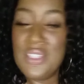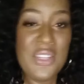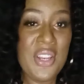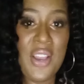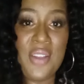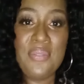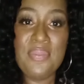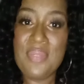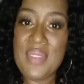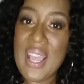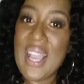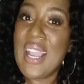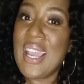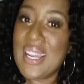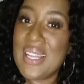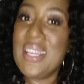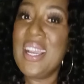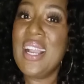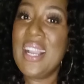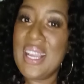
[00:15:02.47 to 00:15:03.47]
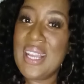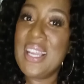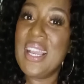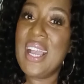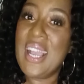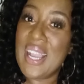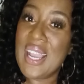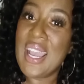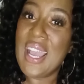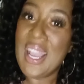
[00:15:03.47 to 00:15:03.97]
no, I got, I
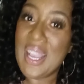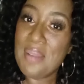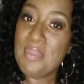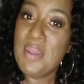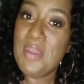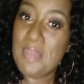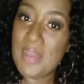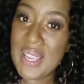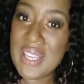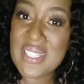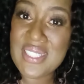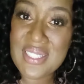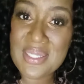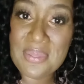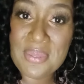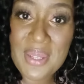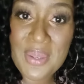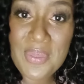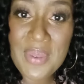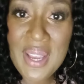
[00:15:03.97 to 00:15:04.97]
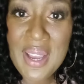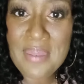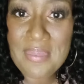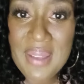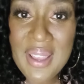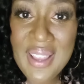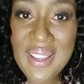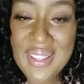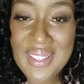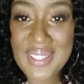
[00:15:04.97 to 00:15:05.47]
got, I, I can be patient with where I'm
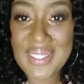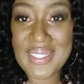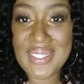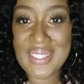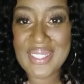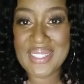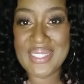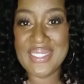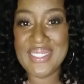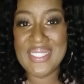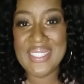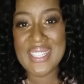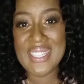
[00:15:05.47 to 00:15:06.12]
at.